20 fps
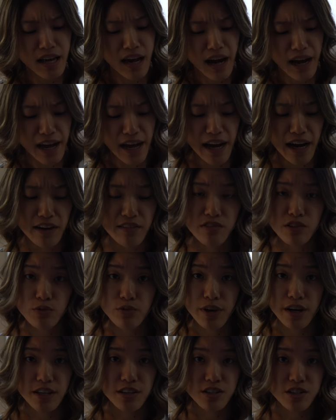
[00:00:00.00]
I have the
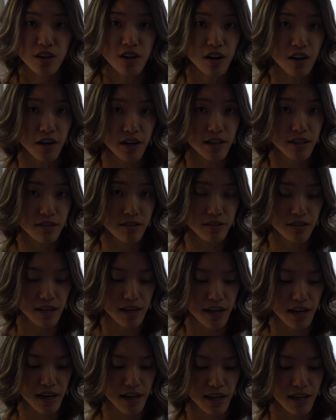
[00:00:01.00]
race card
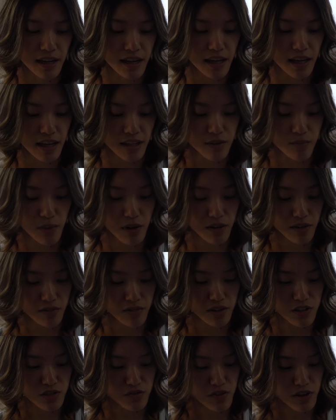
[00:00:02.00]
that I get
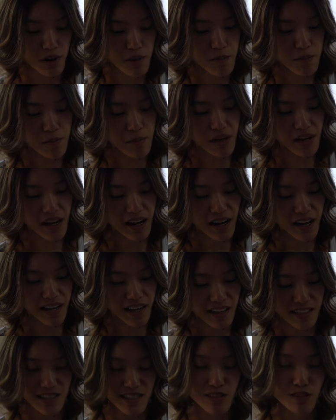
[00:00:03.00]
benefits from, but I
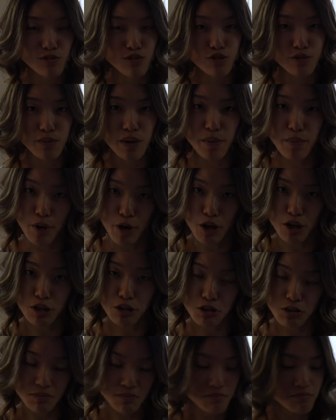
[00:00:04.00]
can still do my
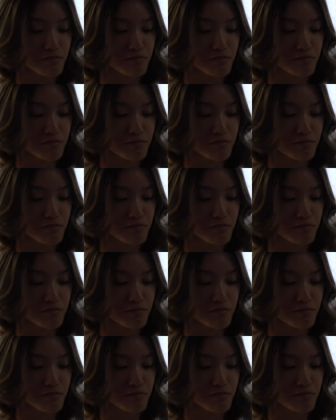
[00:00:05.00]
part